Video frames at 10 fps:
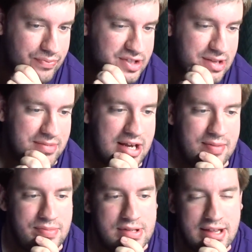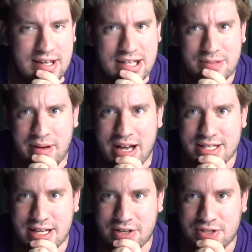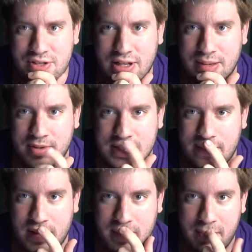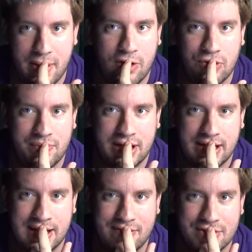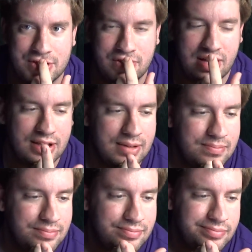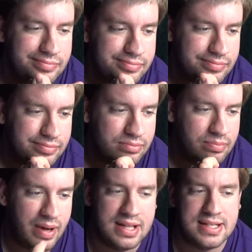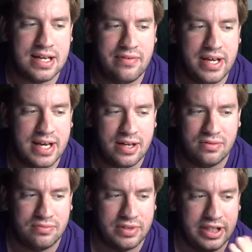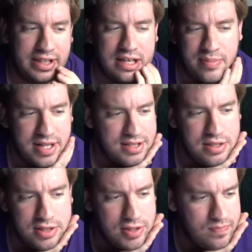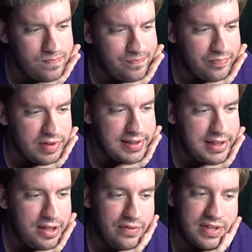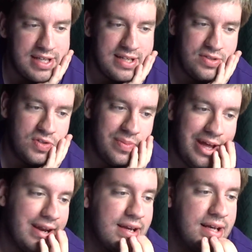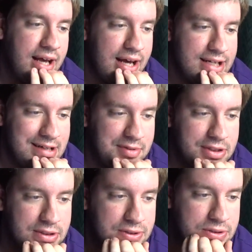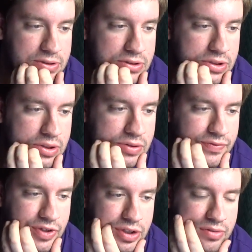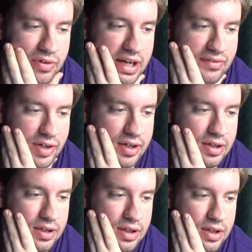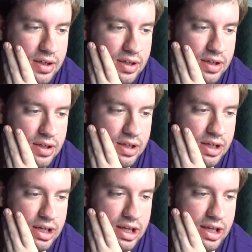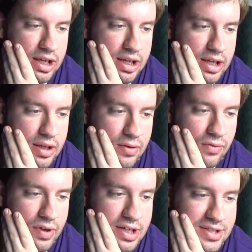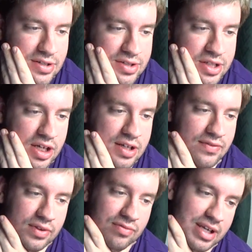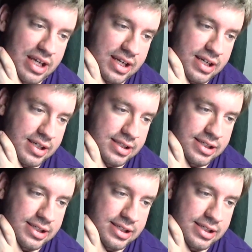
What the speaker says: Sometimes, I think in the past, I used to, like, put them in my mouth, but, like, I never chewed on them. Pens, anyway. I don't really like pencils. What size is your bed? Double. Full. Whatever. What is your song of the week?